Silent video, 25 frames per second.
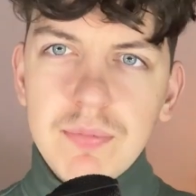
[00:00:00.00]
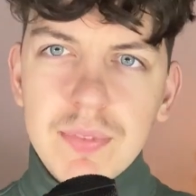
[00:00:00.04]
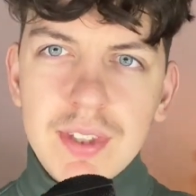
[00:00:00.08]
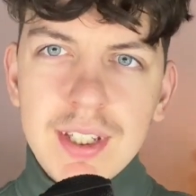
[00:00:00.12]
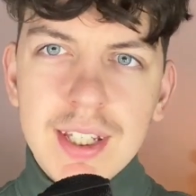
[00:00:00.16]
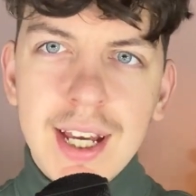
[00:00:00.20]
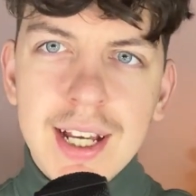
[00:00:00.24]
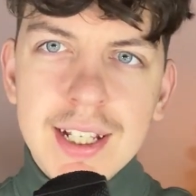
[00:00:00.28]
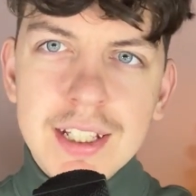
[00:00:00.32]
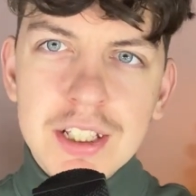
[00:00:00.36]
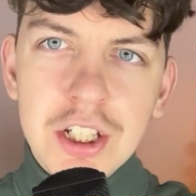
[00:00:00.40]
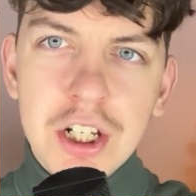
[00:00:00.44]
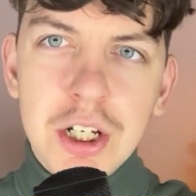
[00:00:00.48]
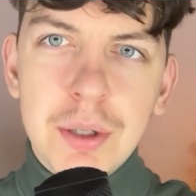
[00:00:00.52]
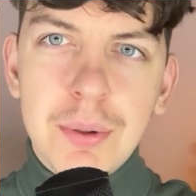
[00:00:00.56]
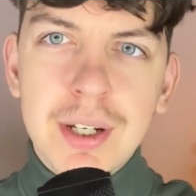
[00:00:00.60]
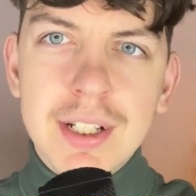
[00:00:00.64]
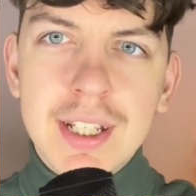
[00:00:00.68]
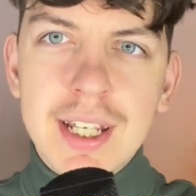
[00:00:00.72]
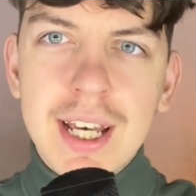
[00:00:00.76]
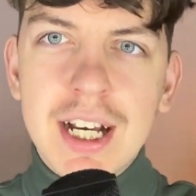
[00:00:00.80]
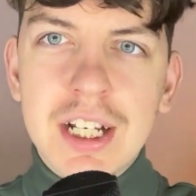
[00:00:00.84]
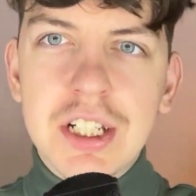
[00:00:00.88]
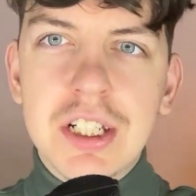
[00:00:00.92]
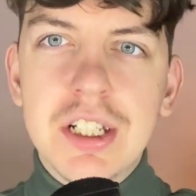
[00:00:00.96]
And you know what?
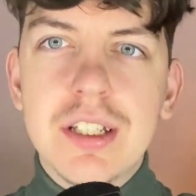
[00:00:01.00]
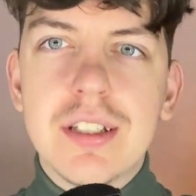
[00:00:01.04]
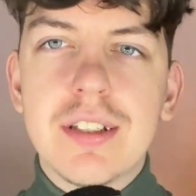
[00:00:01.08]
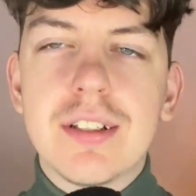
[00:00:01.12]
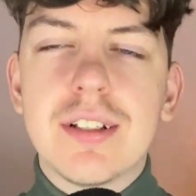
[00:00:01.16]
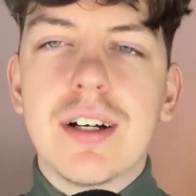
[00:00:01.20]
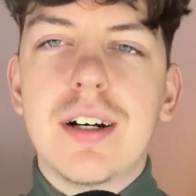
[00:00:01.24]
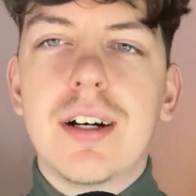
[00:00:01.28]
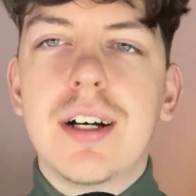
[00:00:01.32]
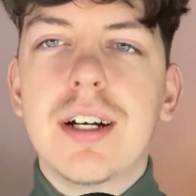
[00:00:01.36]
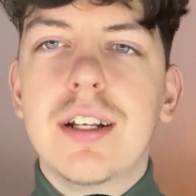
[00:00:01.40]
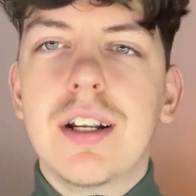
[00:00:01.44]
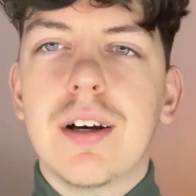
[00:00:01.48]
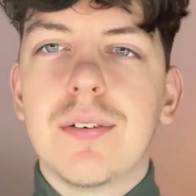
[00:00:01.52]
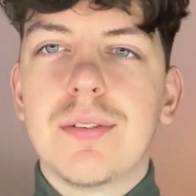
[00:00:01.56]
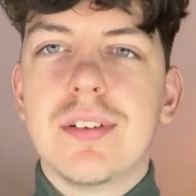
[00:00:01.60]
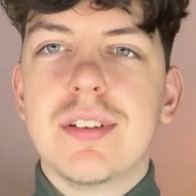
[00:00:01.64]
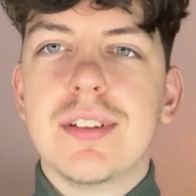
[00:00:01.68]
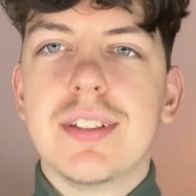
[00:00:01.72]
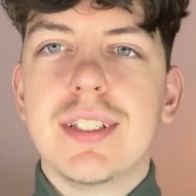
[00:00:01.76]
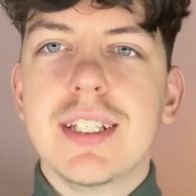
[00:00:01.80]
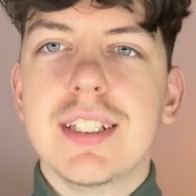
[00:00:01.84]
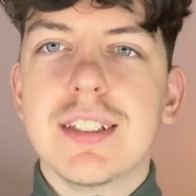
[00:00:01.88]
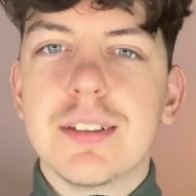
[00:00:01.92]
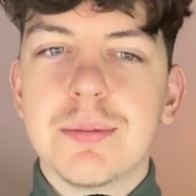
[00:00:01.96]
They actually started off the
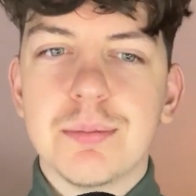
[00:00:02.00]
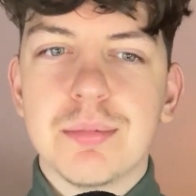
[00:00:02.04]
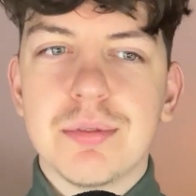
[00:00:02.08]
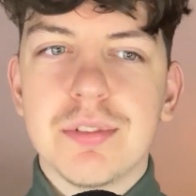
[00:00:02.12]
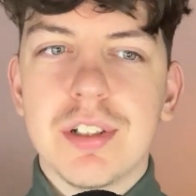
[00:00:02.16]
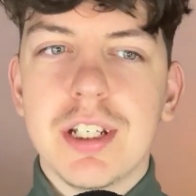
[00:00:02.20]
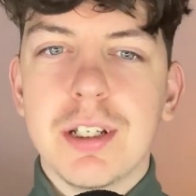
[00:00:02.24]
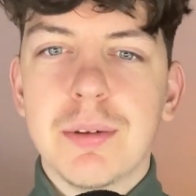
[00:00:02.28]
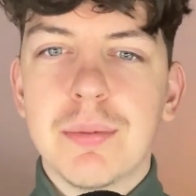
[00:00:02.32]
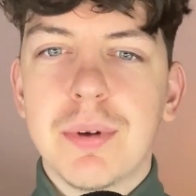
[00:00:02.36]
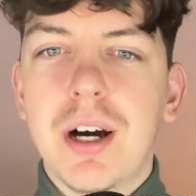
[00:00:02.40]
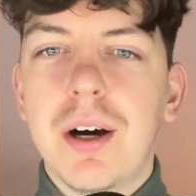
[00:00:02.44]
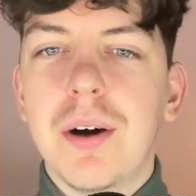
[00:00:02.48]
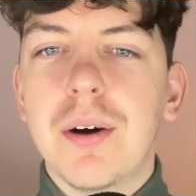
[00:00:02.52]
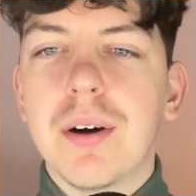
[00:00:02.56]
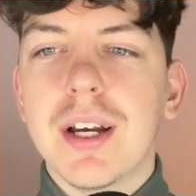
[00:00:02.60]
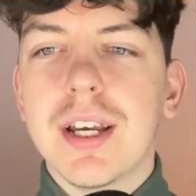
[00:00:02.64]
season pretty well.